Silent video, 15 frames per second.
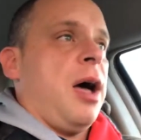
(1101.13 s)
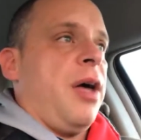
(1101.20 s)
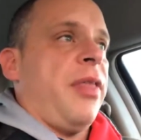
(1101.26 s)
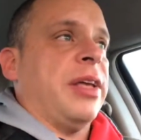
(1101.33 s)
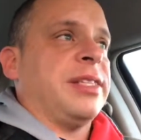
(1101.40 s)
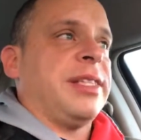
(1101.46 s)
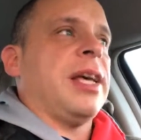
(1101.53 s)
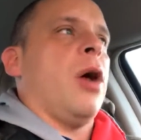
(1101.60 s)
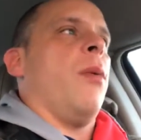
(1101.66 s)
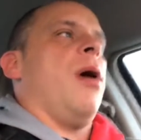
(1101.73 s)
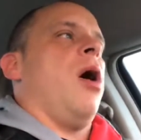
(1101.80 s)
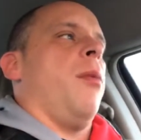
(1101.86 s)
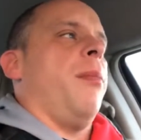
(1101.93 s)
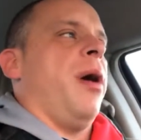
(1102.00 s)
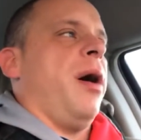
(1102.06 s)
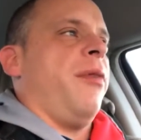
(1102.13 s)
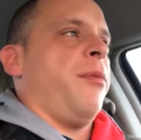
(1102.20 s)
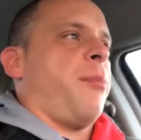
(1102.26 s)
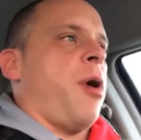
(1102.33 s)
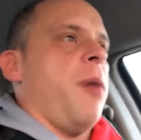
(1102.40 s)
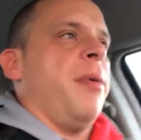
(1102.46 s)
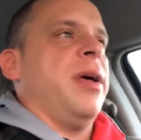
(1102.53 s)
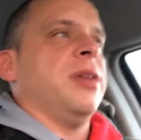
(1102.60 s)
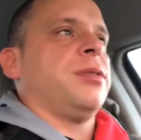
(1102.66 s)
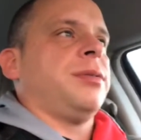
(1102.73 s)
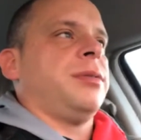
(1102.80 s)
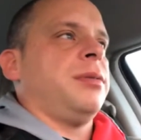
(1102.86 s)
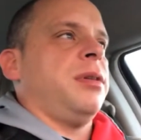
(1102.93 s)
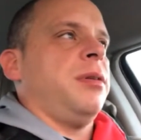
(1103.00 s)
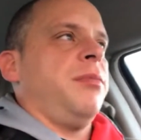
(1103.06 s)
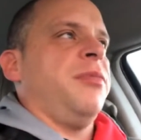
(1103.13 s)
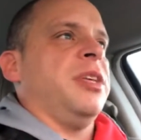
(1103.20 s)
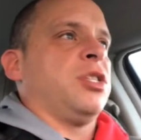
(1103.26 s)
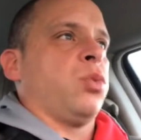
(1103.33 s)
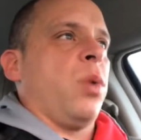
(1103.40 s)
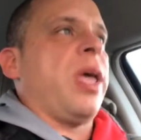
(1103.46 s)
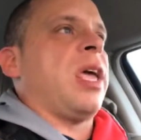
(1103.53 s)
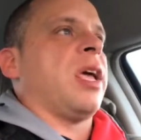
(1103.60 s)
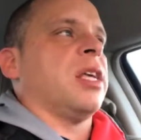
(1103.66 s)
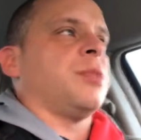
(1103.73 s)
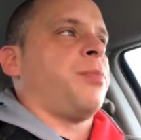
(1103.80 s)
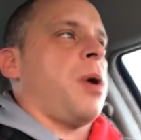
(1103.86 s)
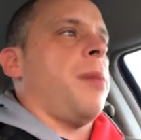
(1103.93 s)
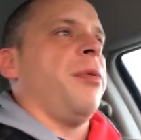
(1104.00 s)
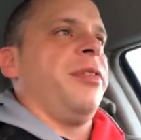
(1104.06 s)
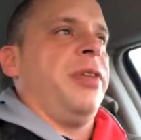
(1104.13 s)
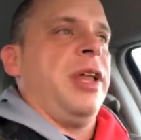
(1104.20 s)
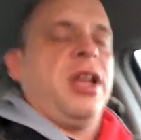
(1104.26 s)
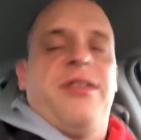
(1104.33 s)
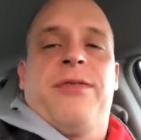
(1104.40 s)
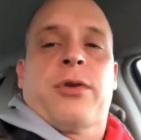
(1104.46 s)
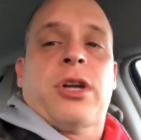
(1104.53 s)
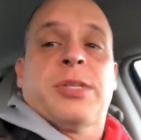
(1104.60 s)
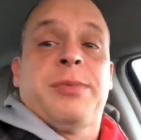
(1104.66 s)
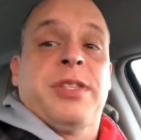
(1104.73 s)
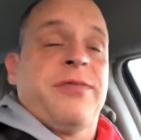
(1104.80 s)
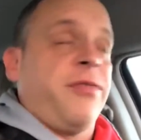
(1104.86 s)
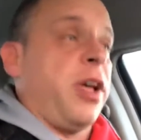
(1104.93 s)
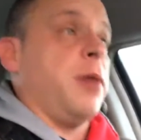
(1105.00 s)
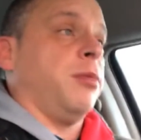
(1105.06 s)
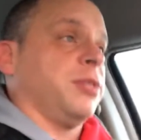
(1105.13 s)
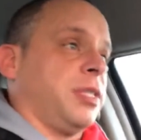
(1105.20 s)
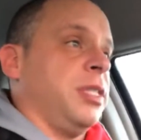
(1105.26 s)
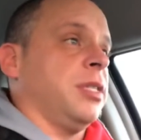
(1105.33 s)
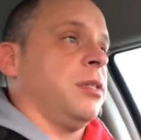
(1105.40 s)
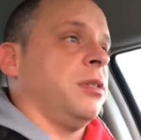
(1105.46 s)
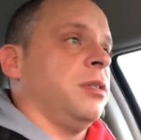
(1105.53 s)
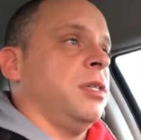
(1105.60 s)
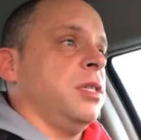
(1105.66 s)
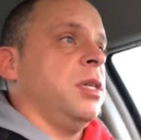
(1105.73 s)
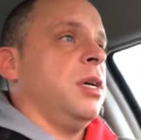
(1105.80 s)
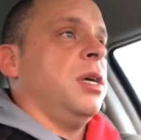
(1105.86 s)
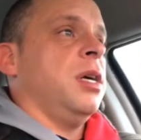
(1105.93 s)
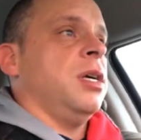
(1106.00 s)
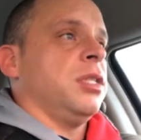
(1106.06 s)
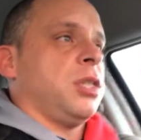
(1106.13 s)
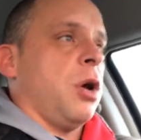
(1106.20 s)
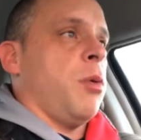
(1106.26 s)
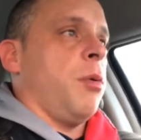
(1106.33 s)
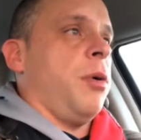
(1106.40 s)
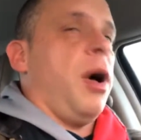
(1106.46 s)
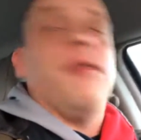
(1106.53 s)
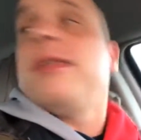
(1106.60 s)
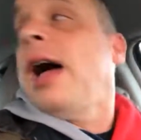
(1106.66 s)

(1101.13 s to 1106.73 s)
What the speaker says: they sell well. But the problem is, this week is probably the end of Christmas inflatable season. So I've